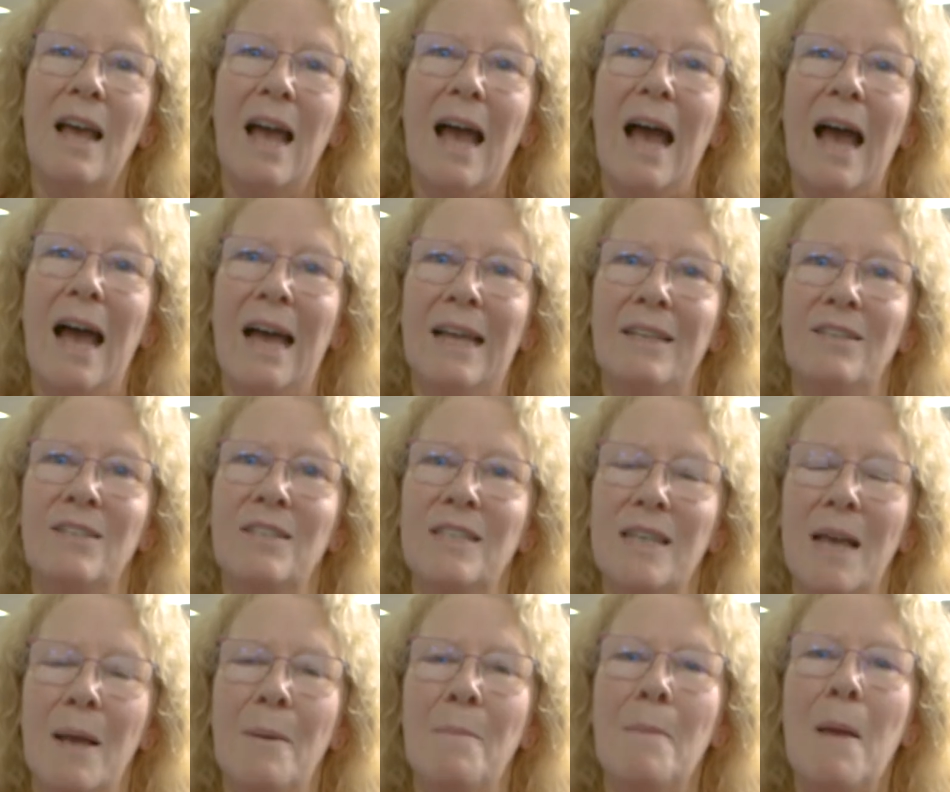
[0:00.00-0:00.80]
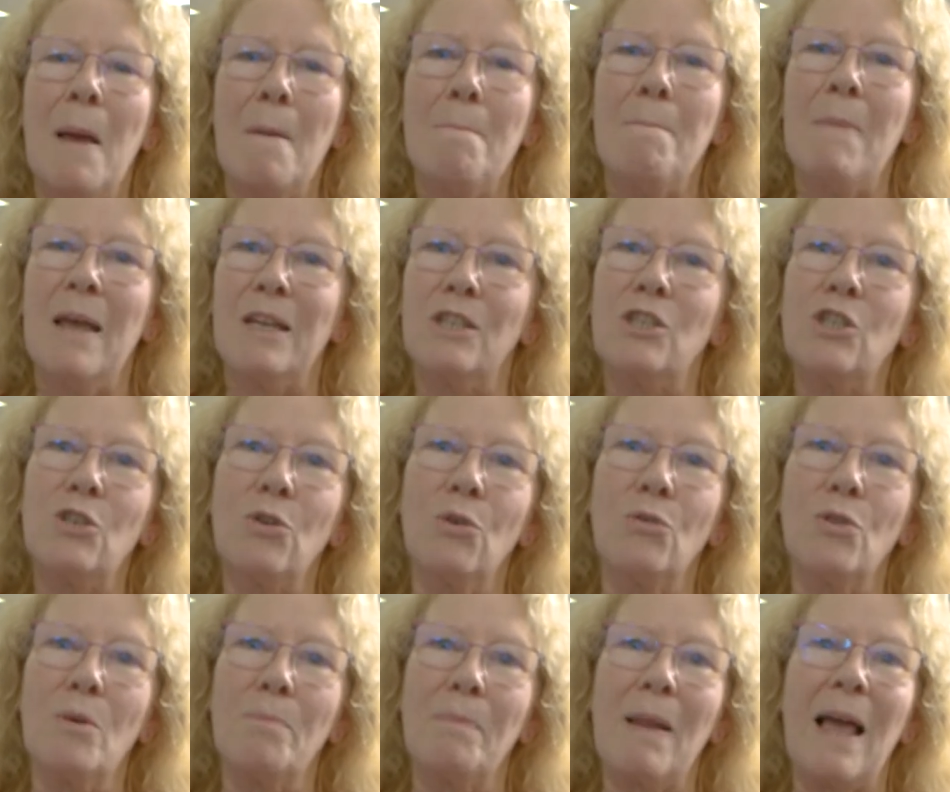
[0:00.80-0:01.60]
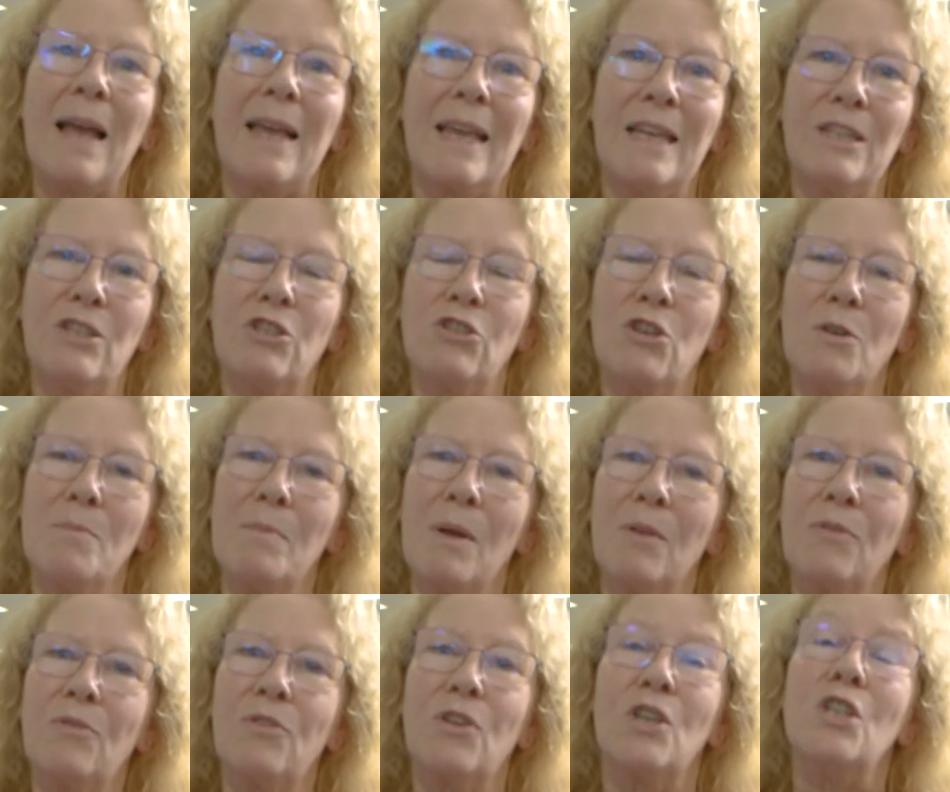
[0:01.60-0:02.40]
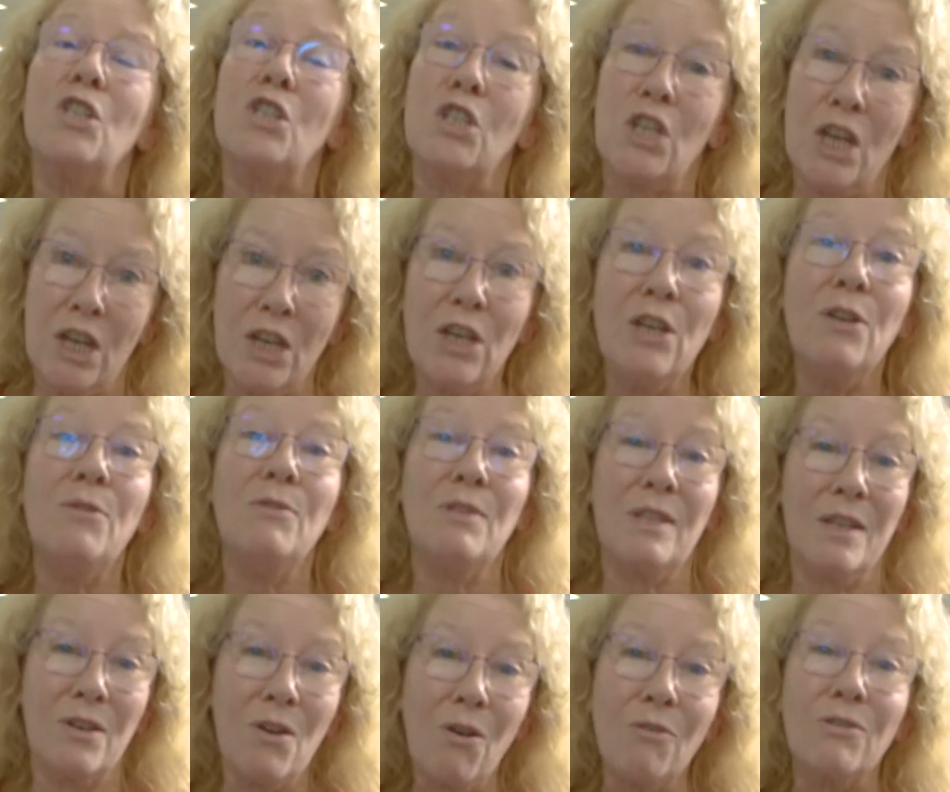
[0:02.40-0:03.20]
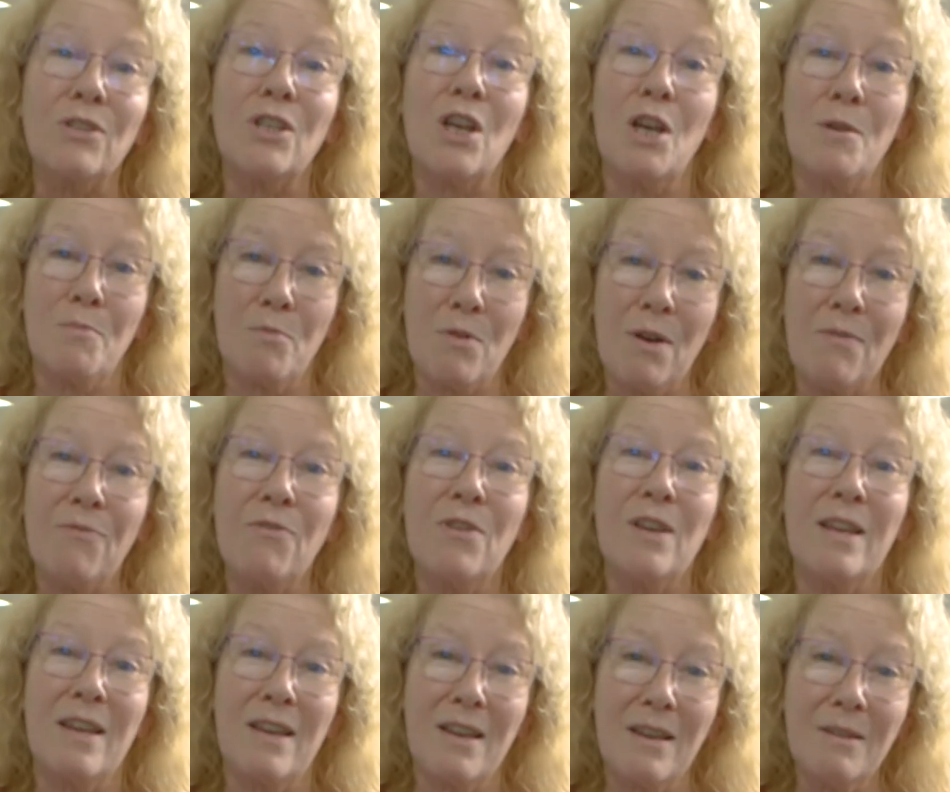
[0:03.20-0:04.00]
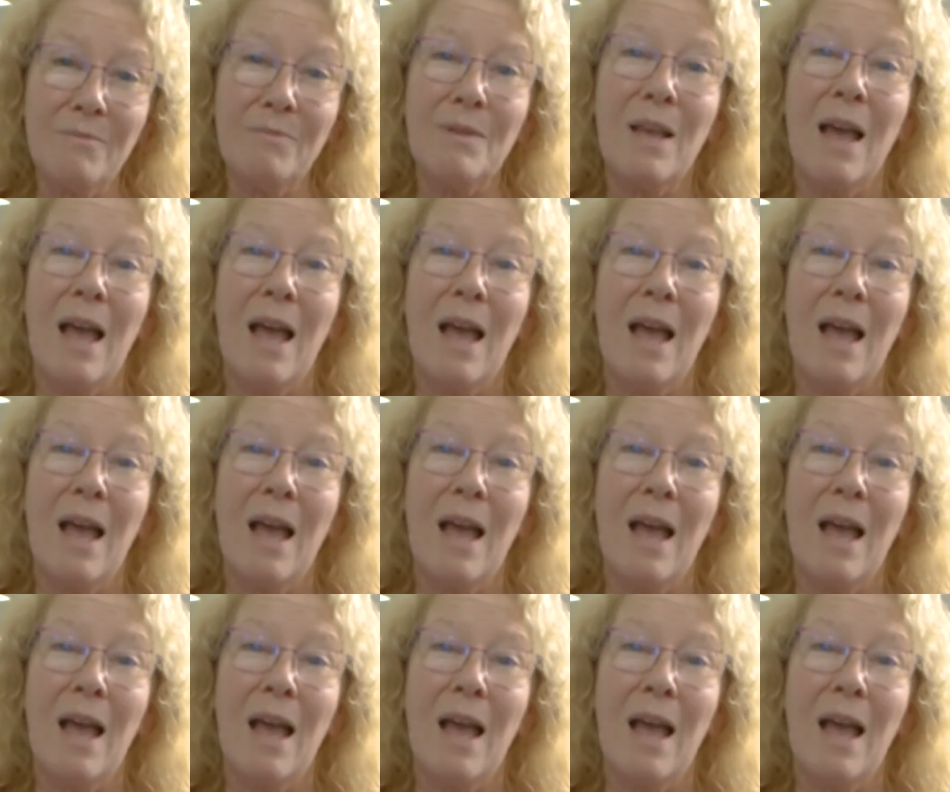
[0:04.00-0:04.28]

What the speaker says: and make sure that Black History Month continues in October every year,